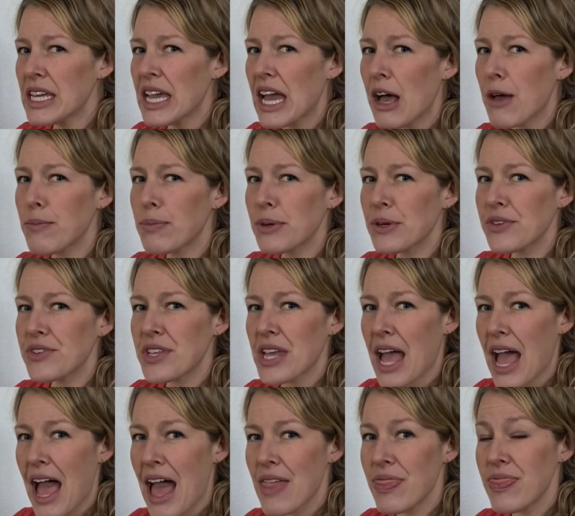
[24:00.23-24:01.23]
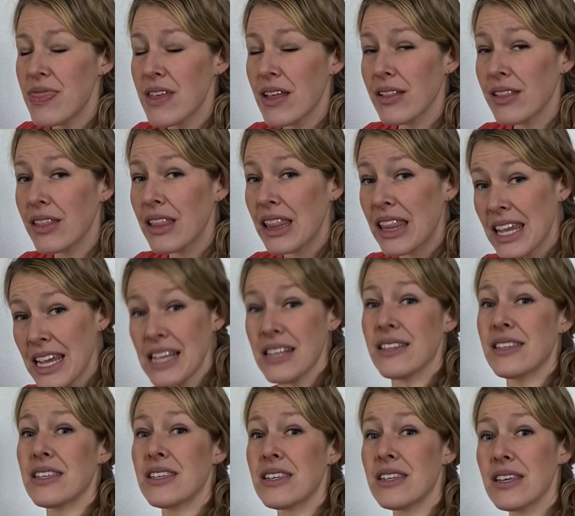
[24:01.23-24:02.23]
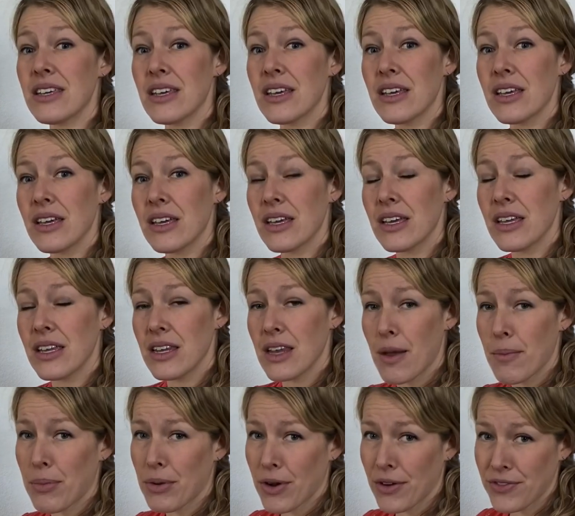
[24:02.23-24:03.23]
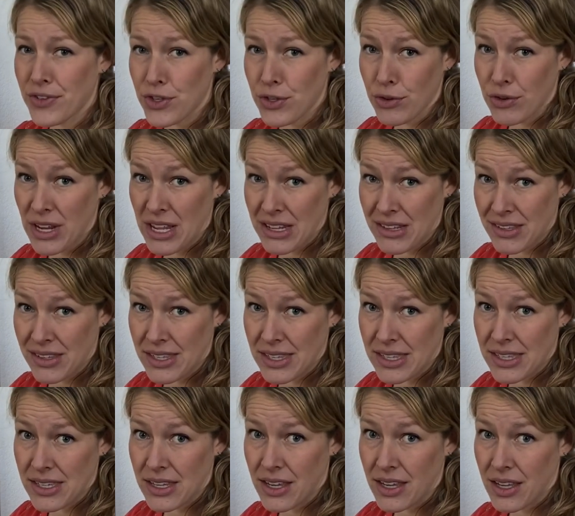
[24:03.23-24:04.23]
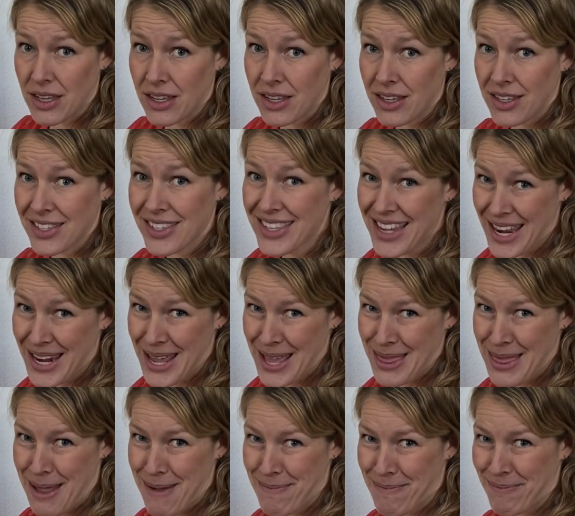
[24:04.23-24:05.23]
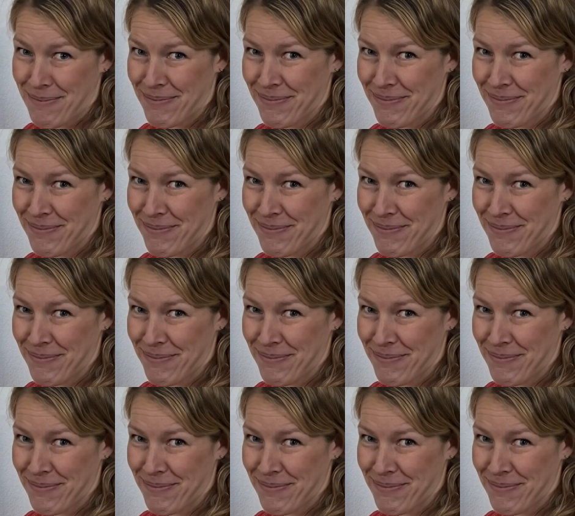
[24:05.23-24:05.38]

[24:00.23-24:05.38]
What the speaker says: helpers had the least number of students studying them?